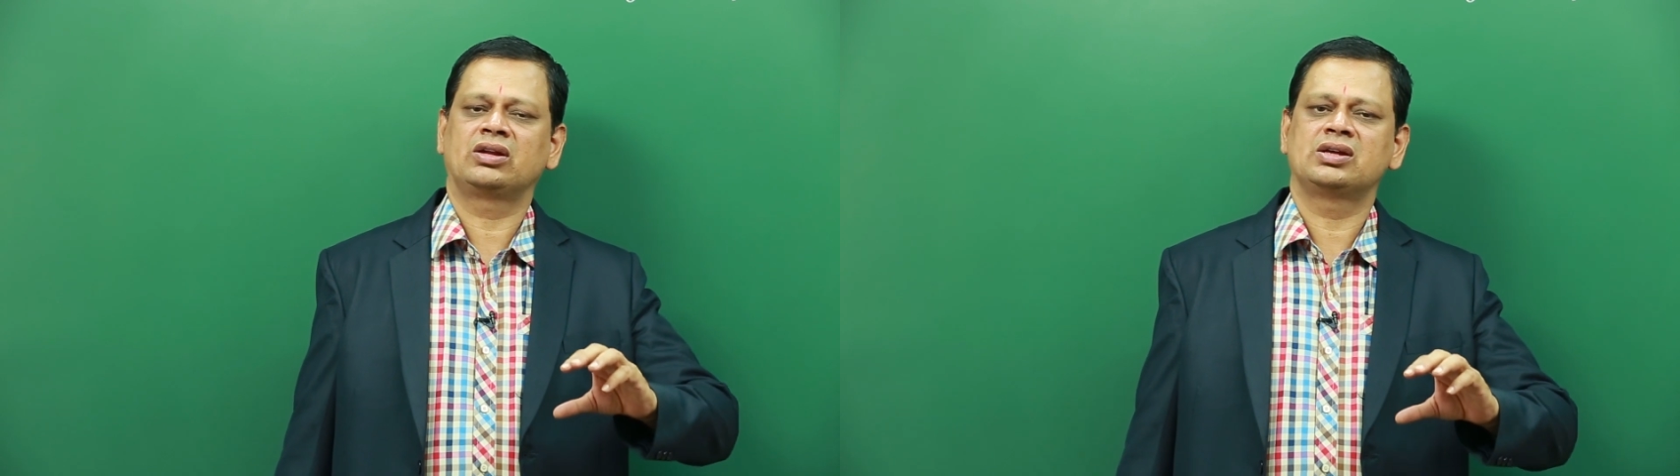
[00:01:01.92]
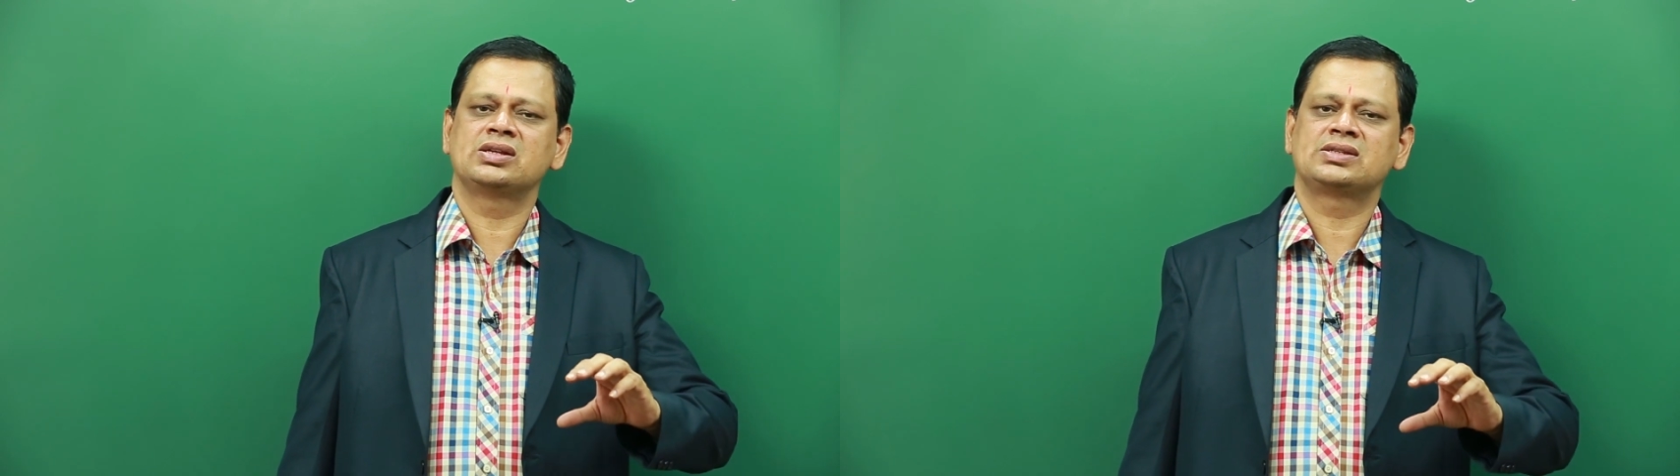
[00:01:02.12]

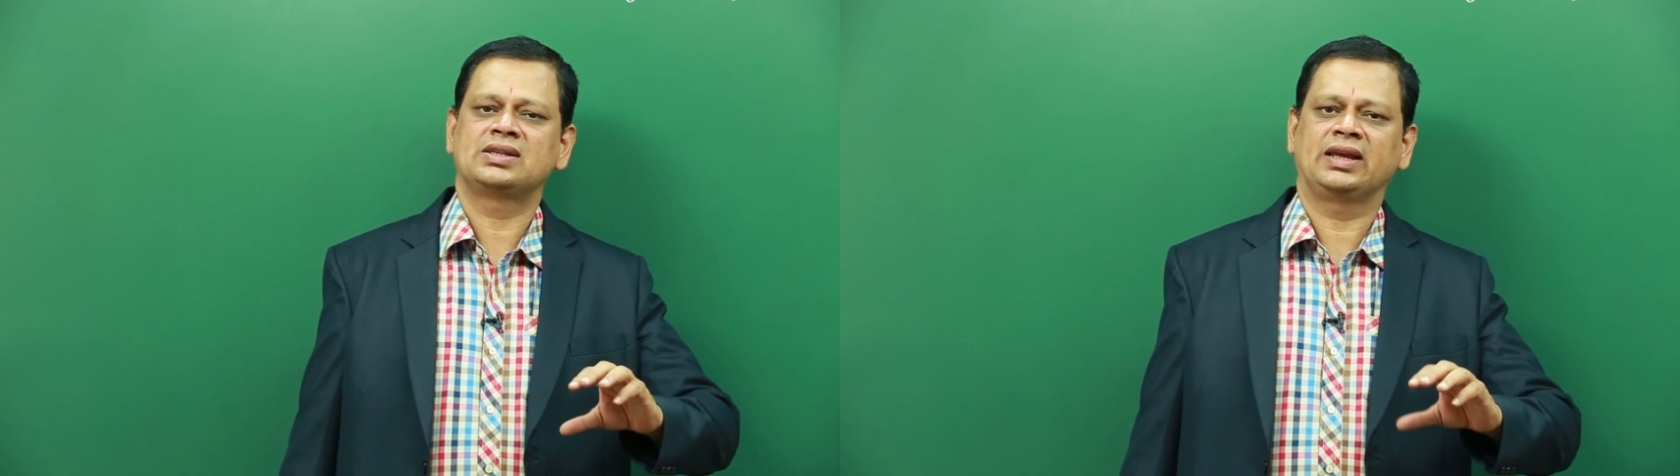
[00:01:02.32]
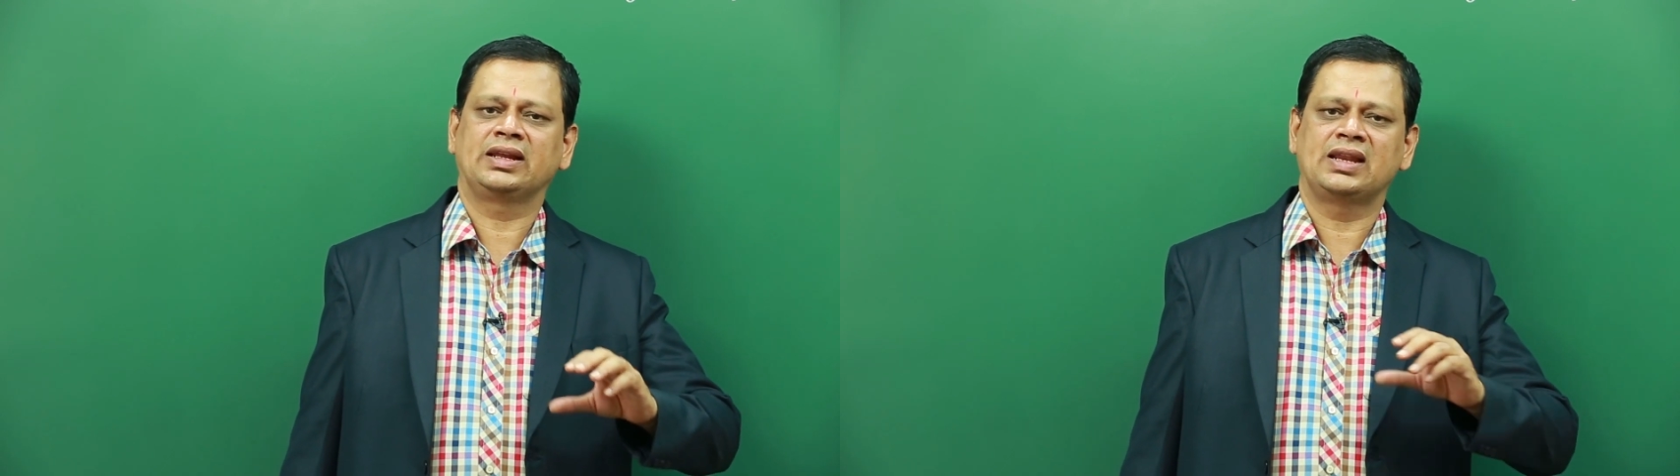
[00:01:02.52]
organs
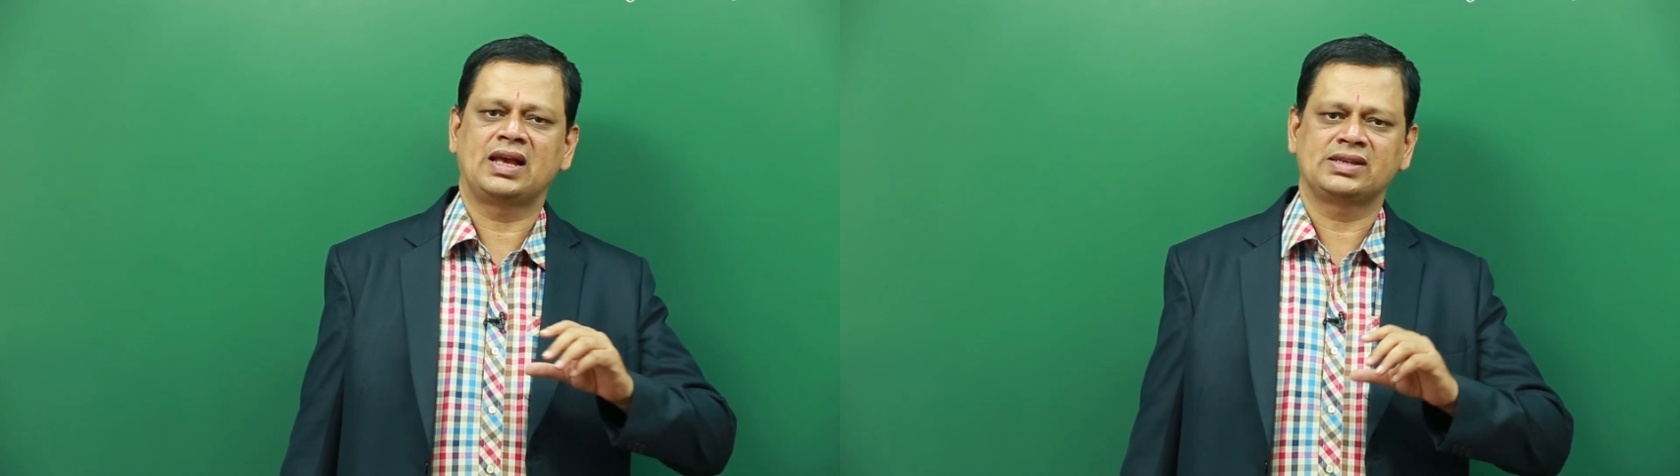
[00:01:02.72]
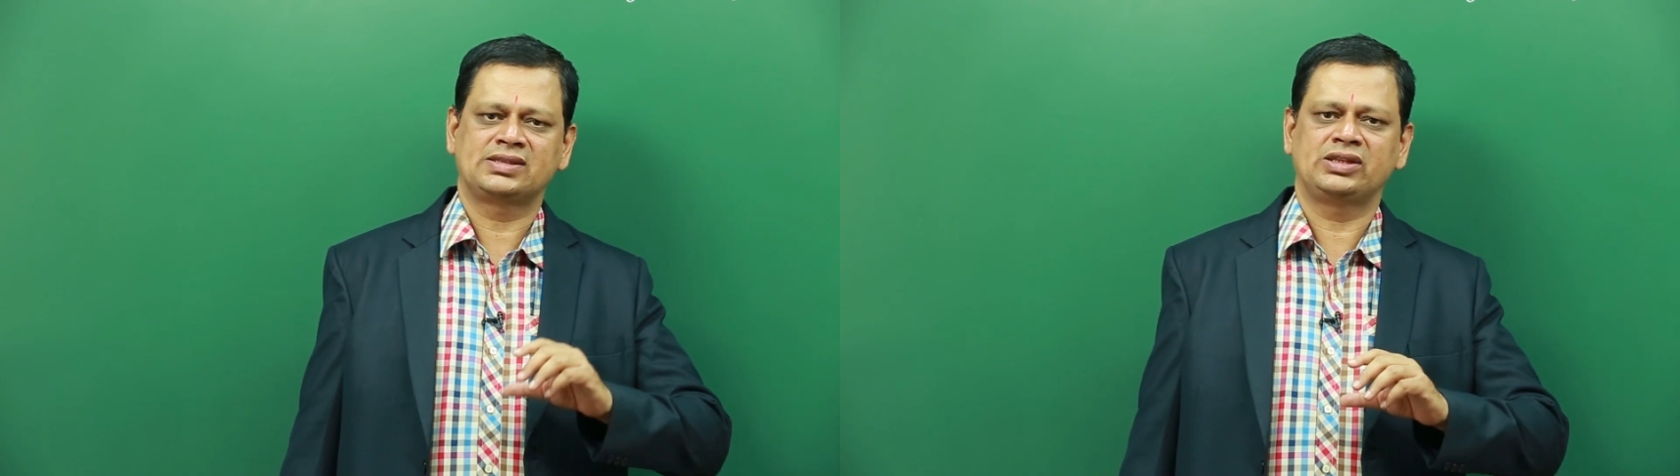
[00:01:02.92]
like
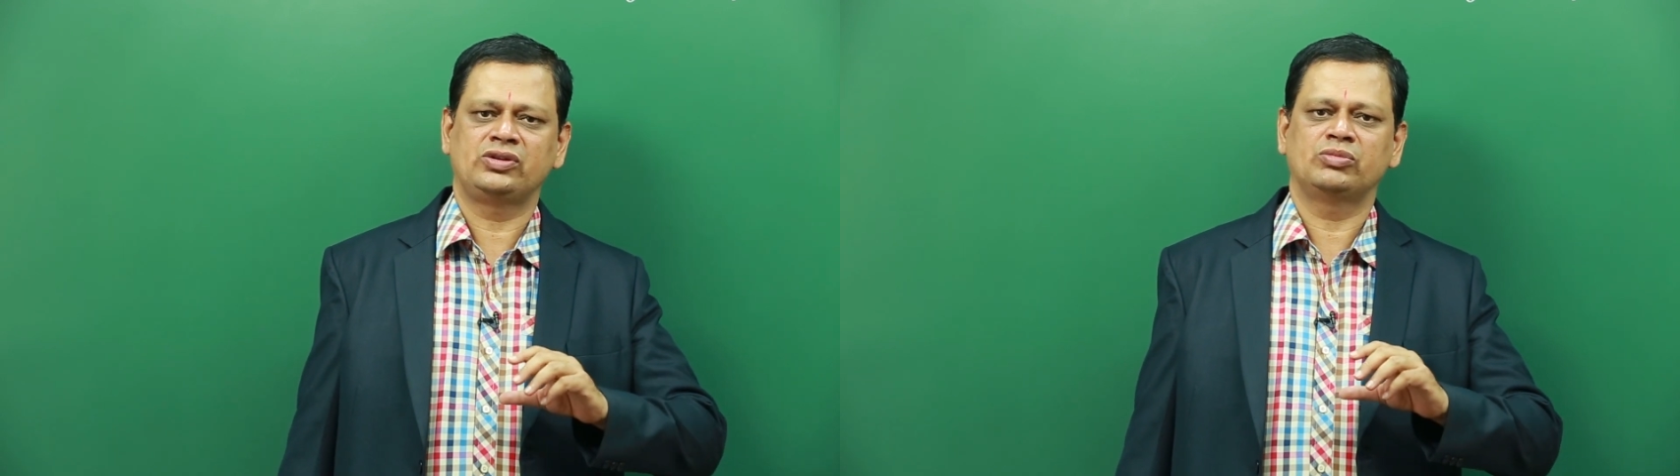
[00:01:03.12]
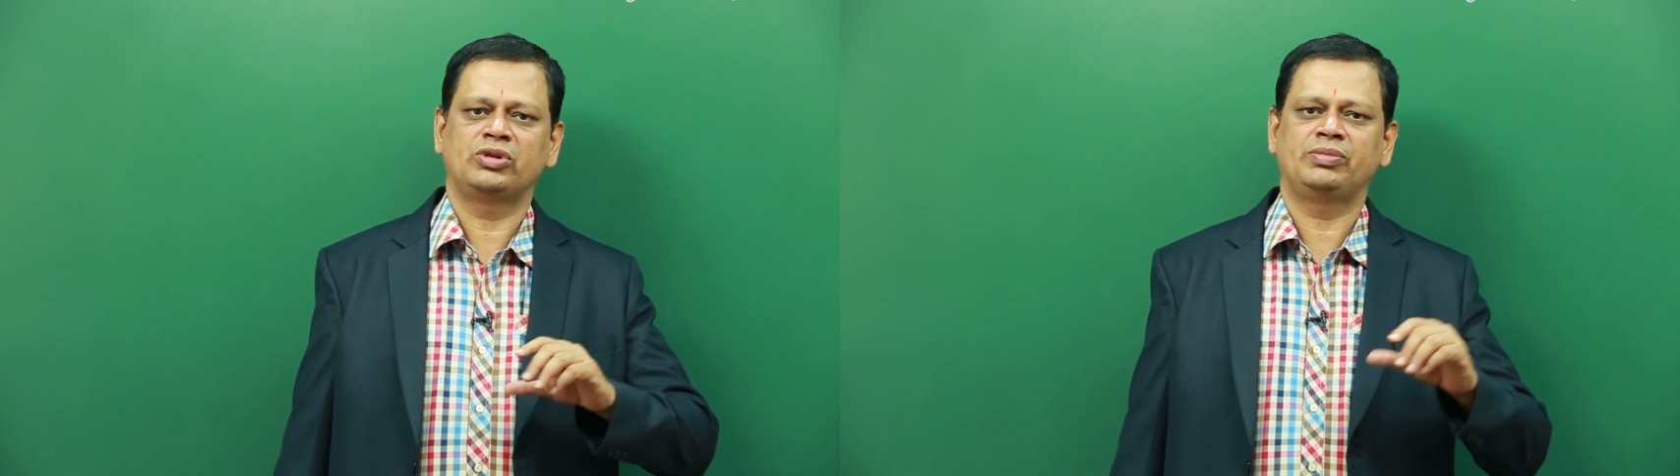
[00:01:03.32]
lungs in
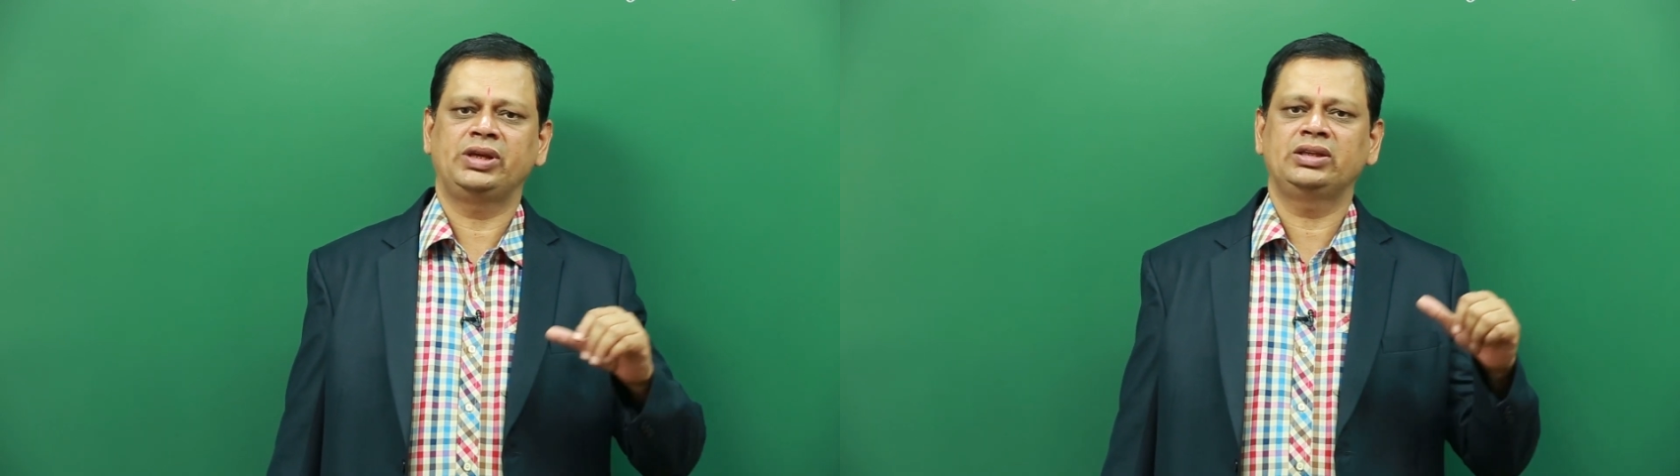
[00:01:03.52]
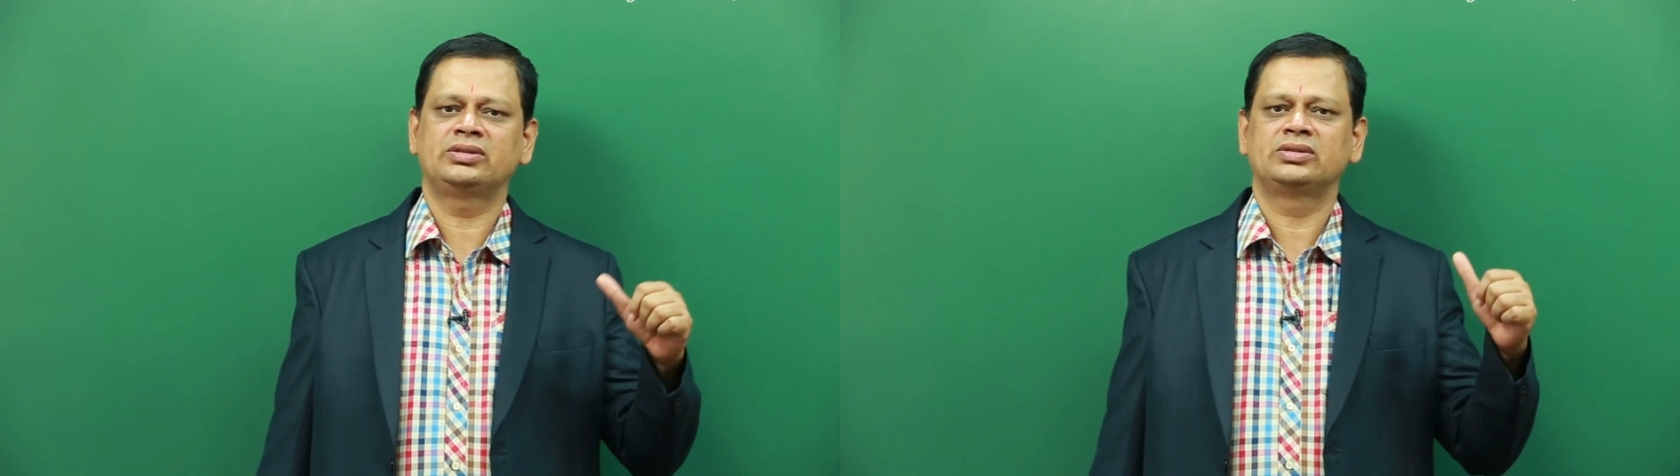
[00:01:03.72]
human
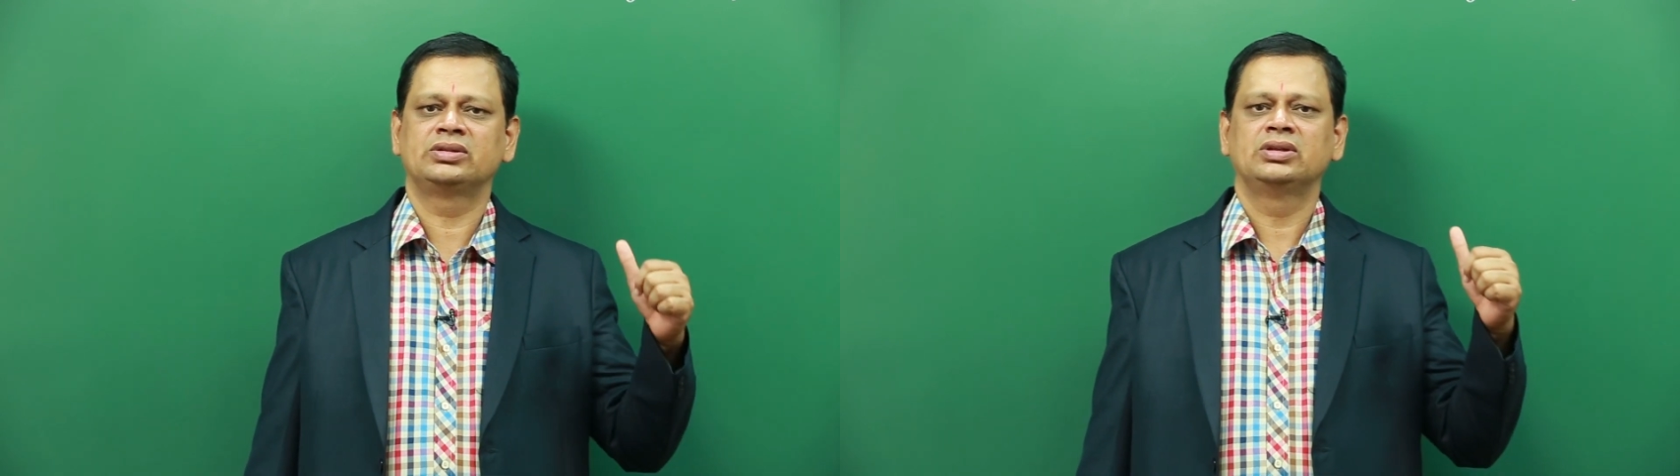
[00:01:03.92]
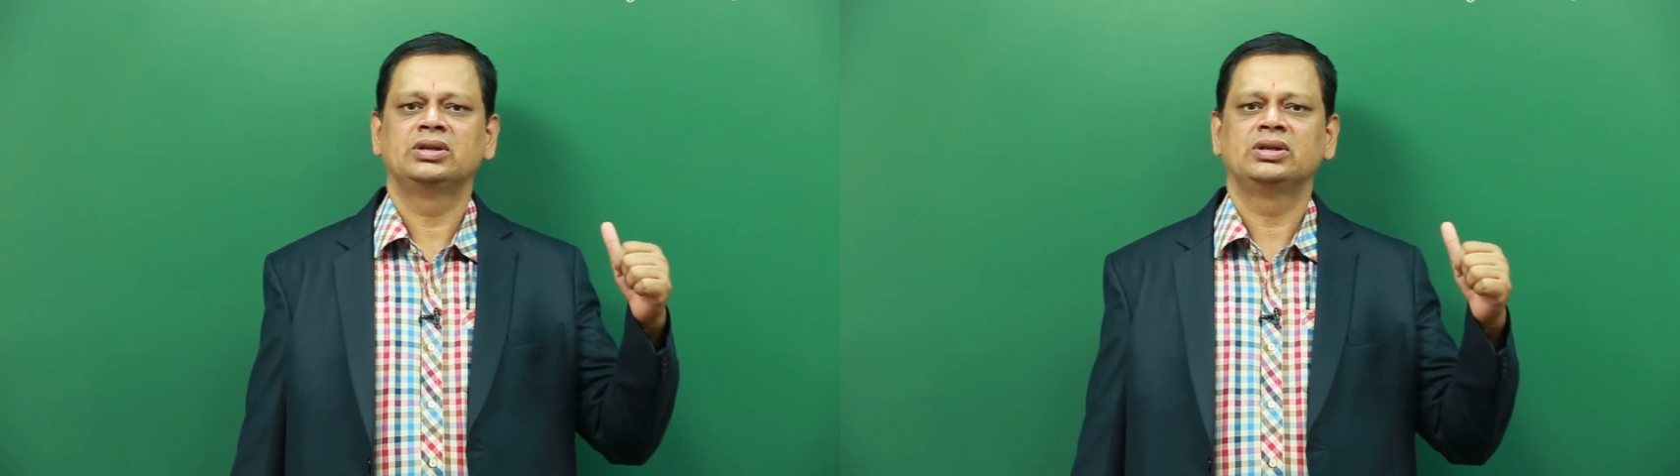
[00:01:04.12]
beings,